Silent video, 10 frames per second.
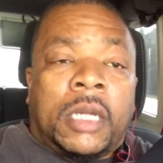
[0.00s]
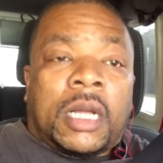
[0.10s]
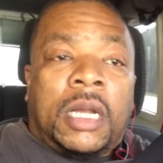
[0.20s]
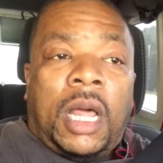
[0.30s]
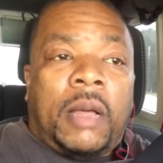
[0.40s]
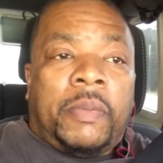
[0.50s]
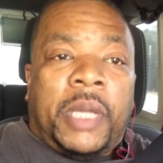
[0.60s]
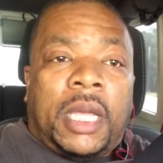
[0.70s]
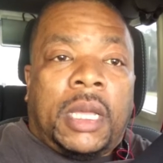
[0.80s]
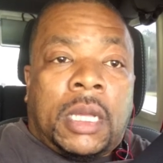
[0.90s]
The club,
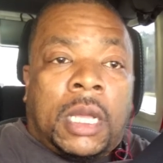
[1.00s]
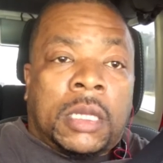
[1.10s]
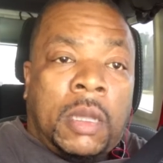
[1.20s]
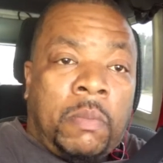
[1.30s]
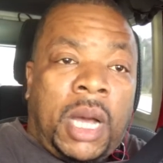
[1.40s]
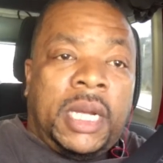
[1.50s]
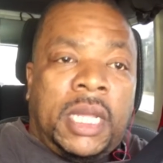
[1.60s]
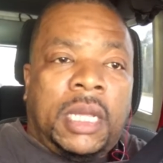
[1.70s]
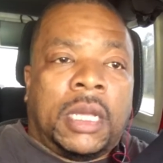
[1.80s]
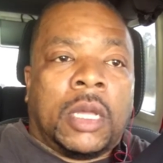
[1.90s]
the money
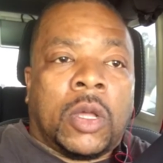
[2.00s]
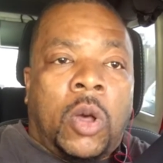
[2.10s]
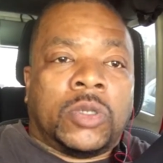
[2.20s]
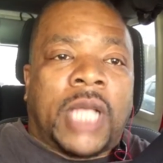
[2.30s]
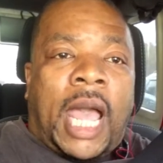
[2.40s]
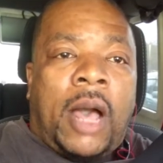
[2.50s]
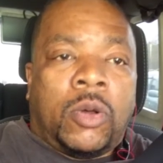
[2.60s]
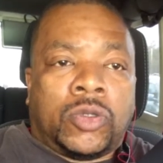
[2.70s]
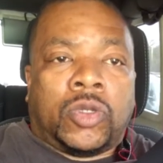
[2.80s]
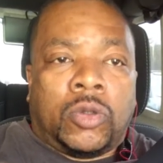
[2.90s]
goes
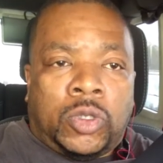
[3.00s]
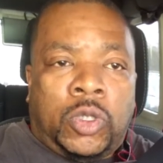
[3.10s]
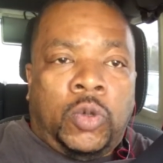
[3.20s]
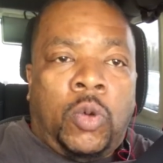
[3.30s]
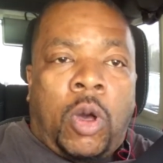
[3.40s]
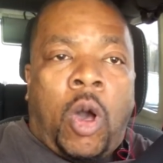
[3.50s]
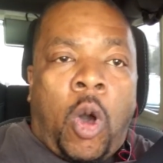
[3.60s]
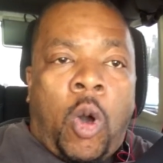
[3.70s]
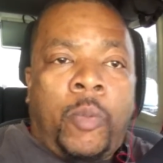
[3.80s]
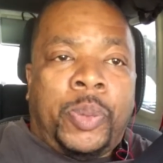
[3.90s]
out to
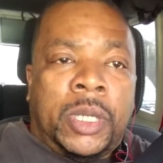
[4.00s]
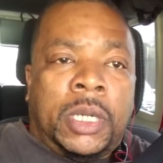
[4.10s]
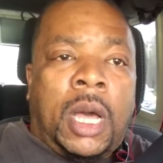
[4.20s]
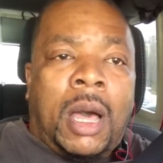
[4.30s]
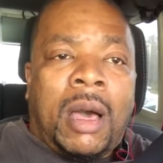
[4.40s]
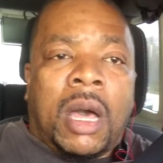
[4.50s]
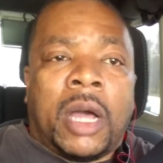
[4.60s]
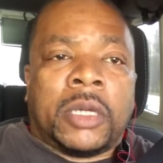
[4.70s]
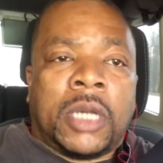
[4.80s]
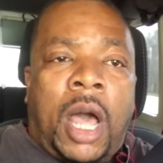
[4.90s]
open
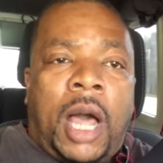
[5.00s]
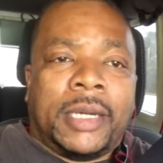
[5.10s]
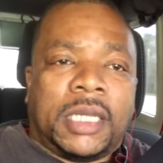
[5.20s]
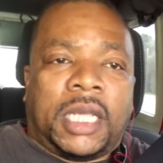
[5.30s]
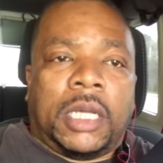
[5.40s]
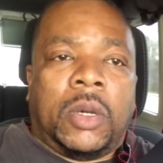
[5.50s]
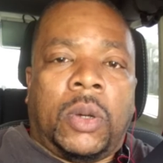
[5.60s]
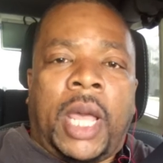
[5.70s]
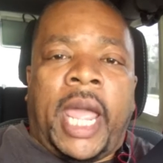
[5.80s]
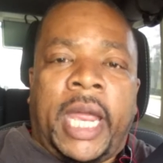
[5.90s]
a
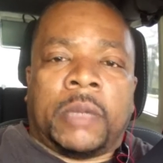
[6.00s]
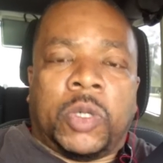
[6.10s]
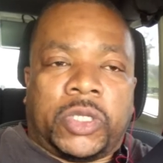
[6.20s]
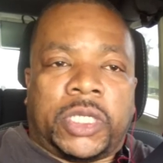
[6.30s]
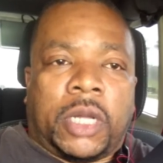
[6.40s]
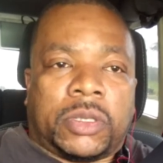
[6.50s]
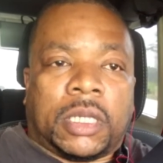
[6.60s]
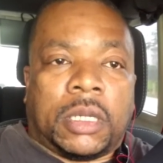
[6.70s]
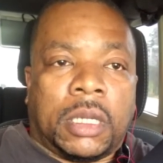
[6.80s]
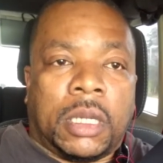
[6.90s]
non-kill animal
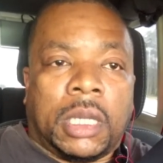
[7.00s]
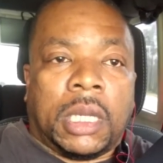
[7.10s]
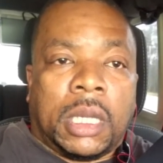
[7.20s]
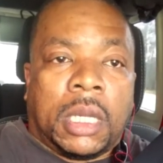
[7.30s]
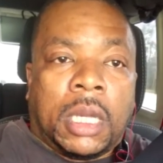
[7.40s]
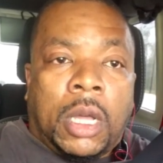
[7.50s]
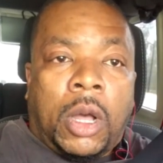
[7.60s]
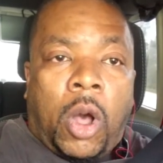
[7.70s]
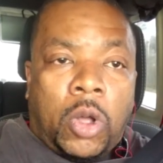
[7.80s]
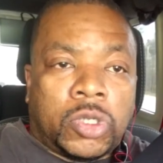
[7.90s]
shelter.
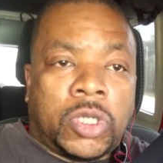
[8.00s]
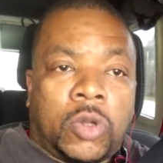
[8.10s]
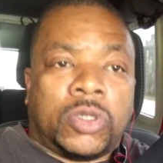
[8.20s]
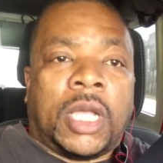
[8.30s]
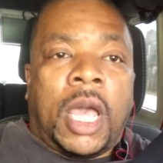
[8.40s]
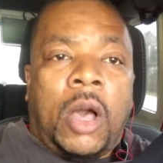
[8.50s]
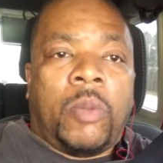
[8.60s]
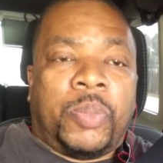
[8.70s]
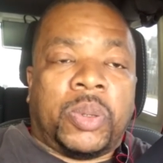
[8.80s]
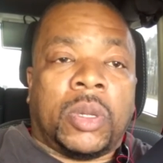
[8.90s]
Also to help